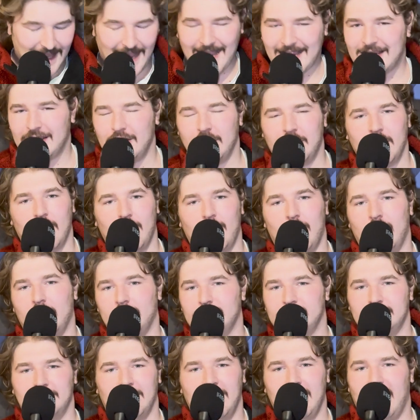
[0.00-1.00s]
I could go
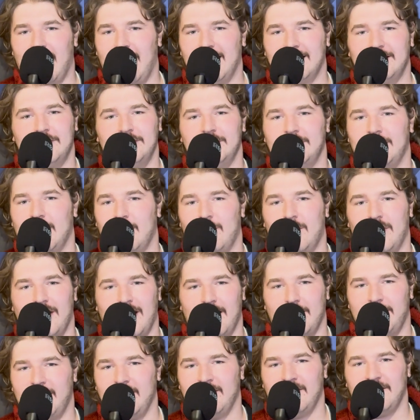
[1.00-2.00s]
on. I could go on. I
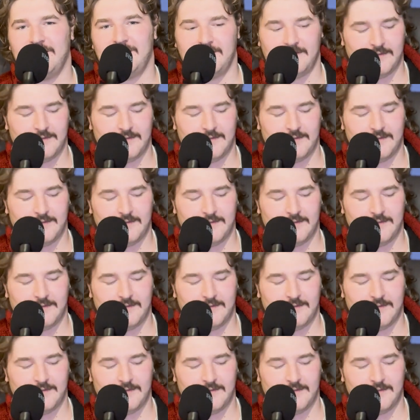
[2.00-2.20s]
think,